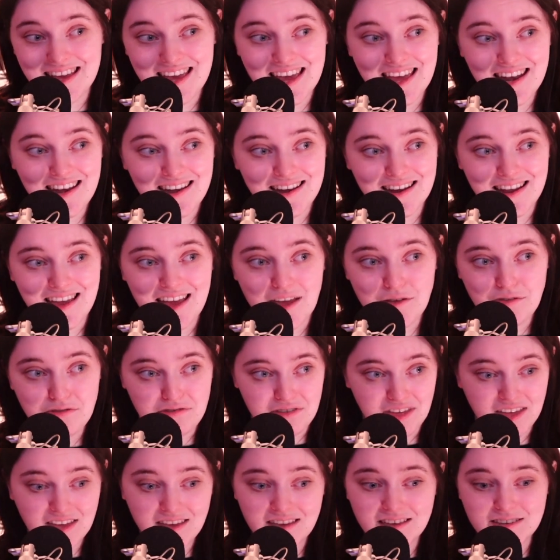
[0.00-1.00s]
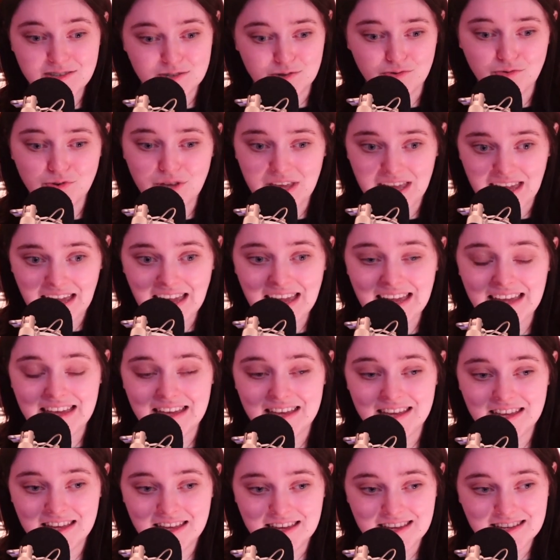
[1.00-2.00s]
And I think it's
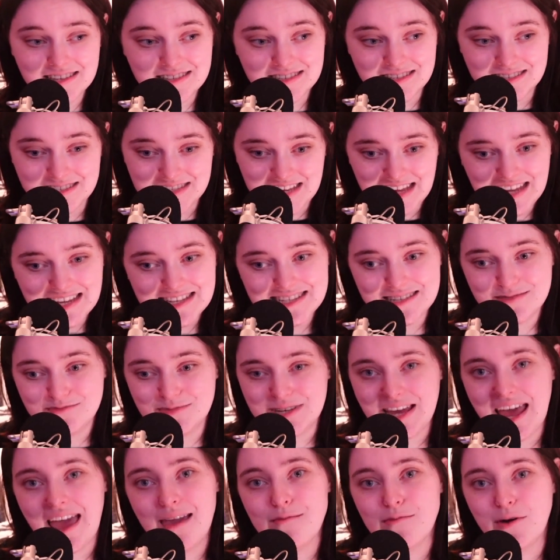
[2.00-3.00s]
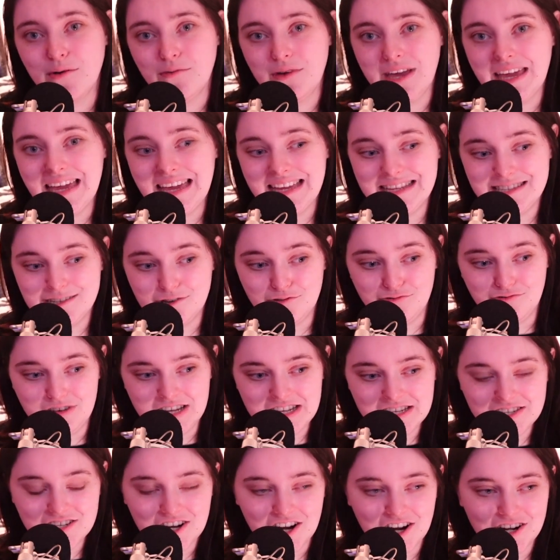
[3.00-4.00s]
okay to take some time away to
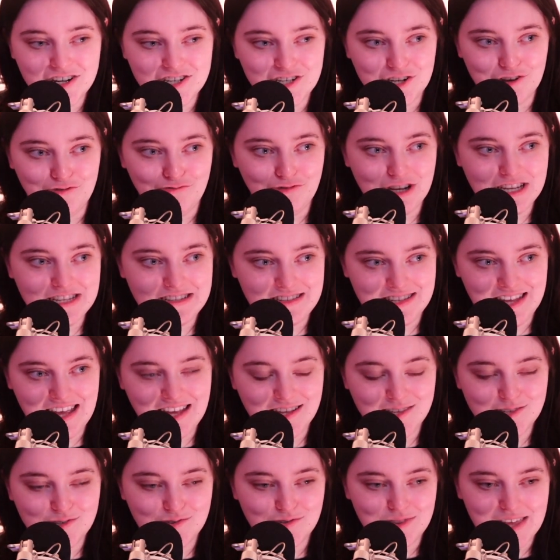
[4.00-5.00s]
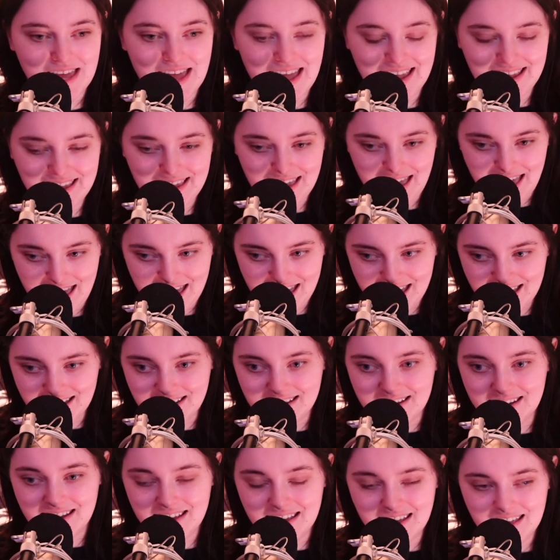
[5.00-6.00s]
recharge and reset so that I
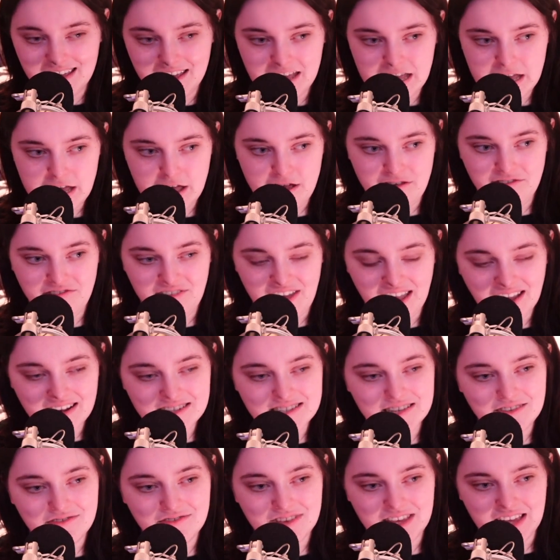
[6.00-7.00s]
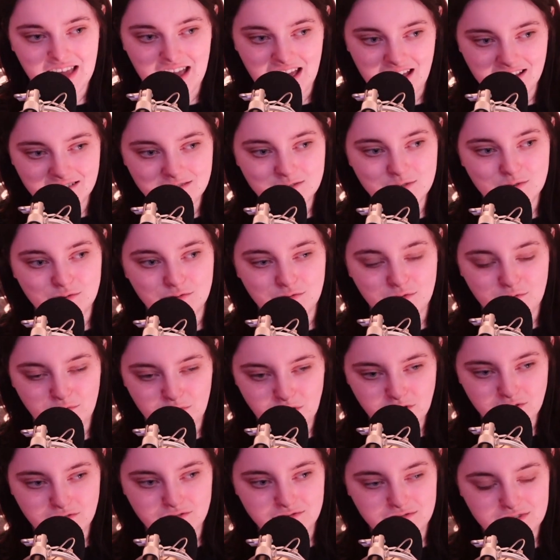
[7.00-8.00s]
can effectively handle the
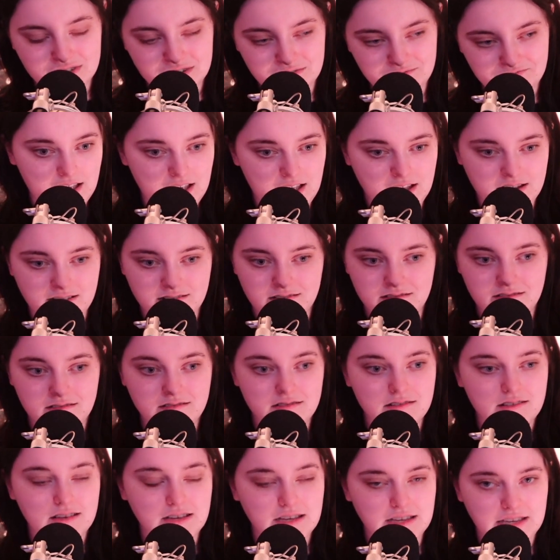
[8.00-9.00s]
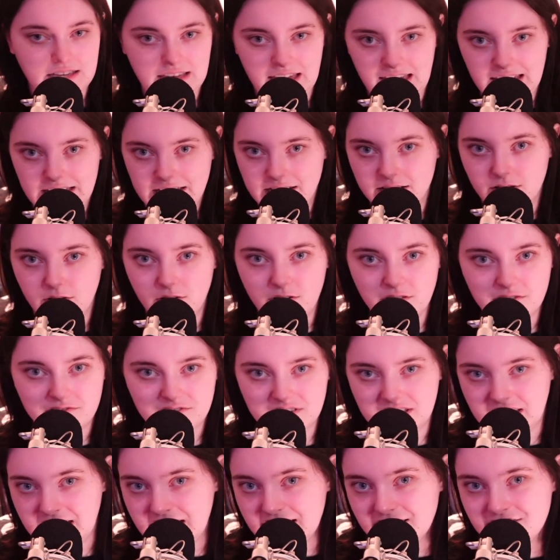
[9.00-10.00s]
world and get a
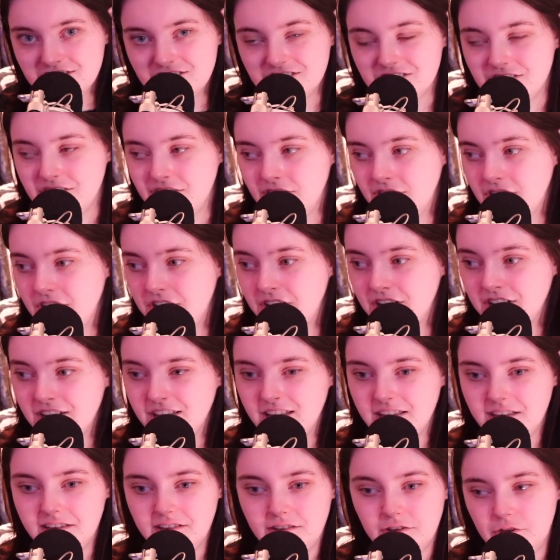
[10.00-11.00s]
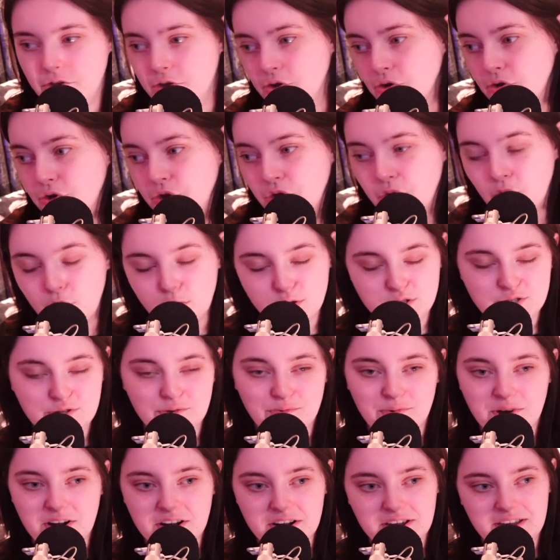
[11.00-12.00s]
qualification or go to
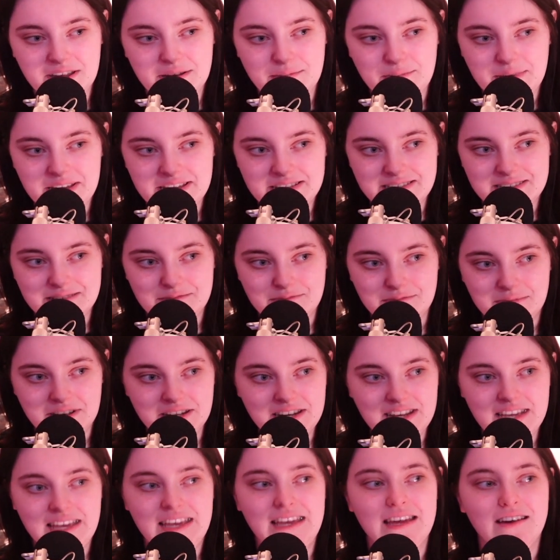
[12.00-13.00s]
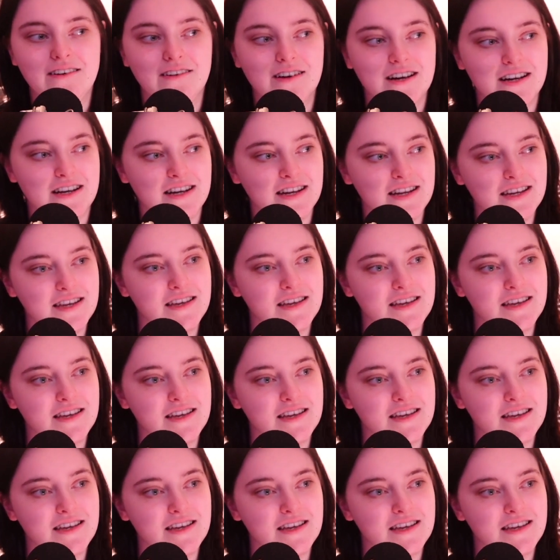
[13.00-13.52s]
work and make some money or